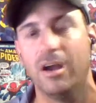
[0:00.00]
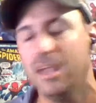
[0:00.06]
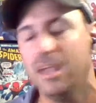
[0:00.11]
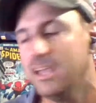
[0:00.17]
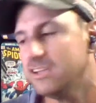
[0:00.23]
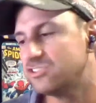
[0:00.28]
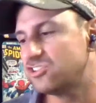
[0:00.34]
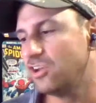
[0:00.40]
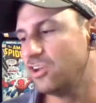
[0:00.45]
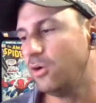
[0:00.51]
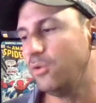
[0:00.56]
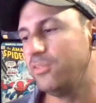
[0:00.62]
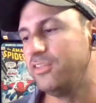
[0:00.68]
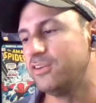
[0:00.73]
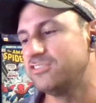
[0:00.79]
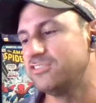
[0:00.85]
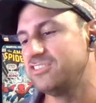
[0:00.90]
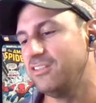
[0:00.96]
So
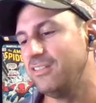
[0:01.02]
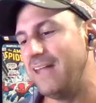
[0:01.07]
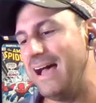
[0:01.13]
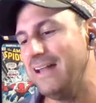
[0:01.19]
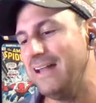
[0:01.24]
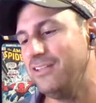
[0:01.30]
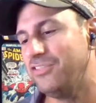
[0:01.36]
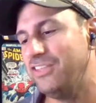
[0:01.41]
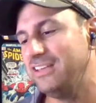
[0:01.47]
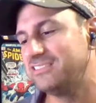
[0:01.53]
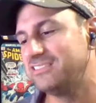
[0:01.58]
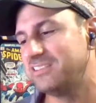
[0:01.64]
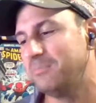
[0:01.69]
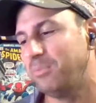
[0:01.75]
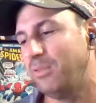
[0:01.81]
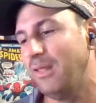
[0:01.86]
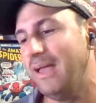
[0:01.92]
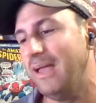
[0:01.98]
there's a lot of things in
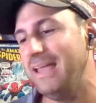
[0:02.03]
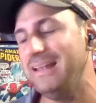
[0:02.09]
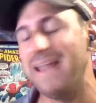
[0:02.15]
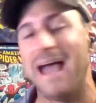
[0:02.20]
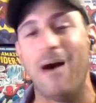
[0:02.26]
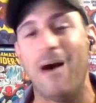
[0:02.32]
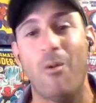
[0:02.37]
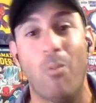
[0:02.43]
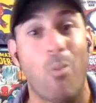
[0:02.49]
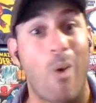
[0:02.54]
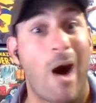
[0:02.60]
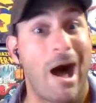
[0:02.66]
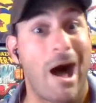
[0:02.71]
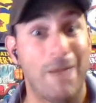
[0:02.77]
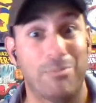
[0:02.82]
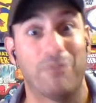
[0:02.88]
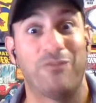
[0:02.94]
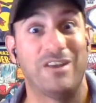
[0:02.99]
play now why
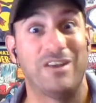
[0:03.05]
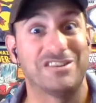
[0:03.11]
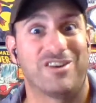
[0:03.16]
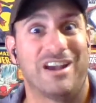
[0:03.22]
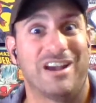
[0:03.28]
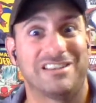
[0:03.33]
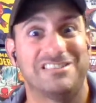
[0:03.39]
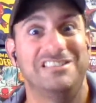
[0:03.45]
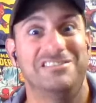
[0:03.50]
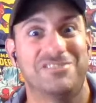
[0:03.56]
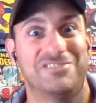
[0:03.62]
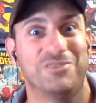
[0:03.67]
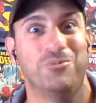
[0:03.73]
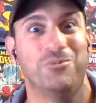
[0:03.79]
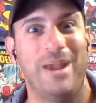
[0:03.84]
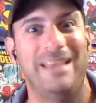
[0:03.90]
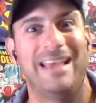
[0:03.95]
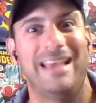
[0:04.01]
Professor X is the
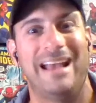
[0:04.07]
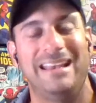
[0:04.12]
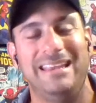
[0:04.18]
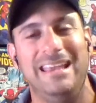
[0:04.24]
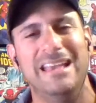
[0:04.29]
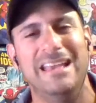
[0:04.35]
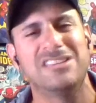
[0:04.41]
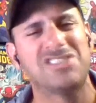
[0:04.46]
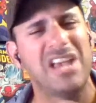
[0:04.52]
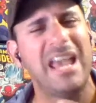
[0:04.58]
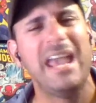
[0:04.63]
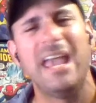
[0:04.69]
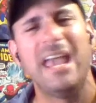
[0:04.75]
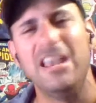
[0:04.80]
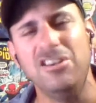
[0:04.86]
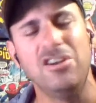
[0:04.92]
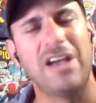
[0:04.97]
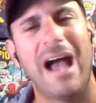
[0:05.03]
way that he is.
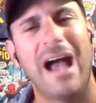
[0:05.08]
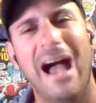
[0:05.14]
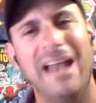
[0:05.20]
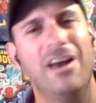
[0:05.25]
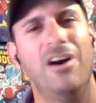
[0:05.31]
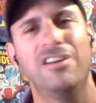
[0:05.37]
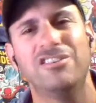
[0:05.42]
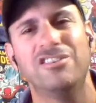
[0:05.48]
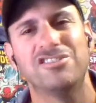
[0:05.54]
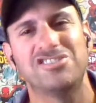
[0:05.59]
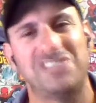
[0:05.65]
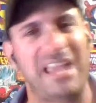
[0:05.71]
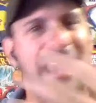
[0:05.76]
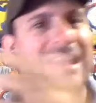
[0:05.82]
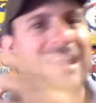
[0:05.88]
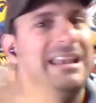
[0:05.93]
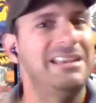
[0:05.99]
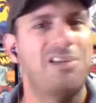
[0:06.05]
And you kind of
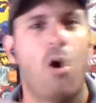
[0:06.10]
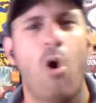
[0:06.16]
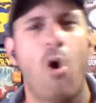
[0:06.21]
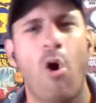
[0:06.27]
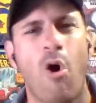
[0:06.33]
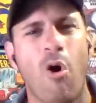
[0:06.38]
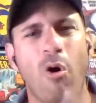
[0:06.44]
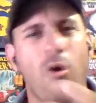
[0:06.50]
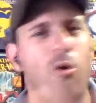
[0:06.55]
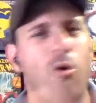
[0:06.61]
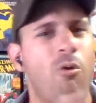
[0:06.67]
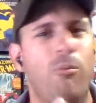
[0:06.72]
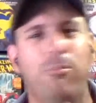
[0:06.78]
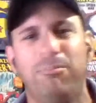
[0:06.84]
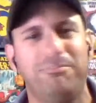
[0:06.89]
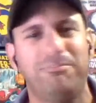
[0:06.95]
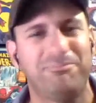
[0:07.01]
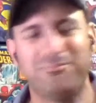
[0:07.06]
understand it all
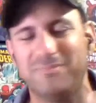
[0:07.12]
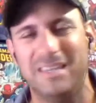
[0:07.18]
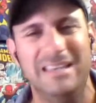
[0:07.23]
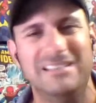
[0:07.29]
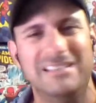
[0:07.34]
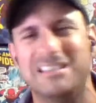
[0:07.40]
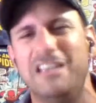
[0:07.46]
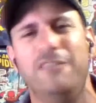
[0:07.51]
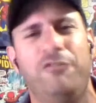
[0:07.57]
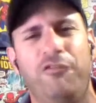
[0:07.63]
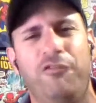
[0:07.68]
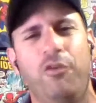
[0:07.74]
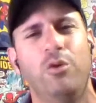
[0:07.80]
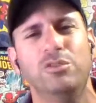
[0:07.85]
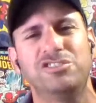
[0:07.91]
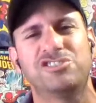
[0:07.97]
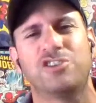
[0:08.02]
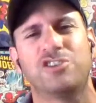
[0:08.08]
is in
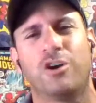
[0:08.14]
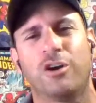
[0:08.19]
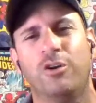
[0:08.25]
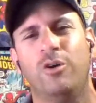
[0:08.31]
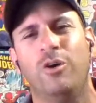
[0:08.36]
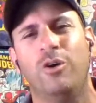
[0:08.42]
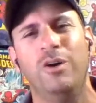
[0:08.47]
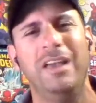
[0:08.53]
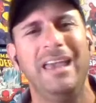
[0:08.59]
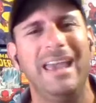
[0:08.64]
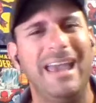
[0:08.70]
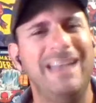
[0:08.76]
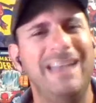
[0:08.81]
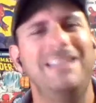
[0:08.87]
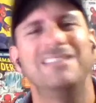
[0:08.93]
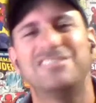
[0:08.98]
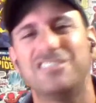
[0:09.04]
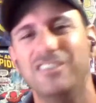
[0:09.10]
full circle. And
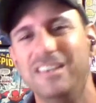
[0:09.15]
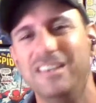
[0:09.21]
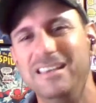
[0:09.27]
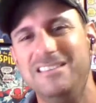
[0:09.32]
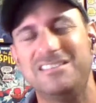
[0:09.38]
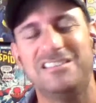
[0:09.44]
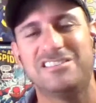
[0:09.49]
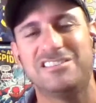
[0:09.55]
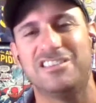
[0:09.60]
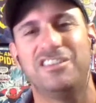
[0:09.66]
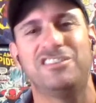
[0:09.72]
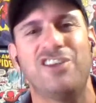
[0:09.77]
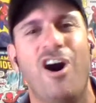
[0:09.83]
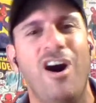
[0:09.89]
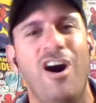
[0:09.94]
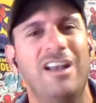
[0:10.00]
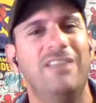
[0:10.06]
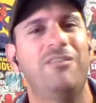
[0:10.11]
this leads into the
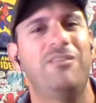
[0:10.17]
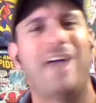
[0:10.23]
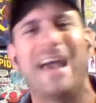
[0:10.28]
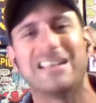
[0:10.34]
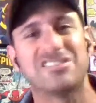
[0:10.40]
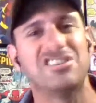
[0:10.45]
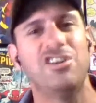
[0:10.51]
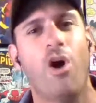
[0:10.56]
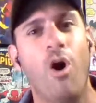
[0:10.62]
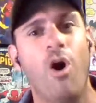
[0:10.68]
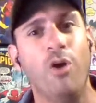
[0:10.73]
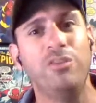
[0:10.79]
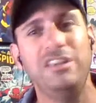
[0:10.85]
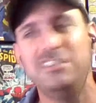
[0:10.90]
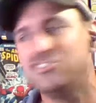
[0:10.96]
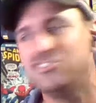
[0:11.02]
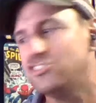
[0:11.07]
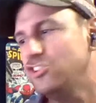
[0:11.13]
Dawn of X and all
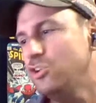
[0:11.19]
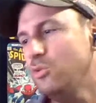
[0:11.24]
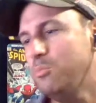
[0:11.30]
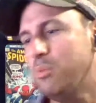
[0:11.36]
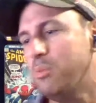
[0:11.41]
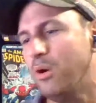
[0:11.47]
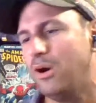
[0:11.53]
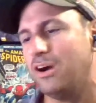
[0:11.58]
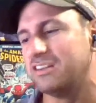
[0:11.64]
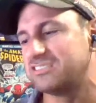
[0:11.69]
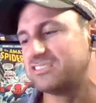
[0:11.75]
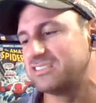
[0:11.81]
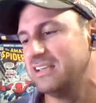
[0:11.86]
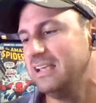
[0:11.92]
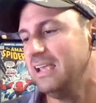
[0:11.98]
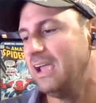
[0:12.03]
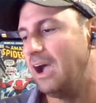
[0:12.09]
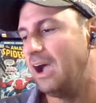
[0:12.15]
these new books.
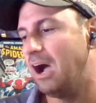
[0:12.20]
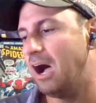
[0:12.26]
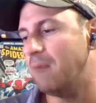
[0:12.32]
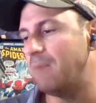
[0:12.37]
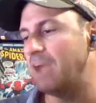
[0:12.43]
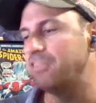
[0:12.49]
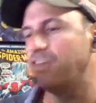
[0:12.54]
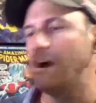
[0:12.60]
I thought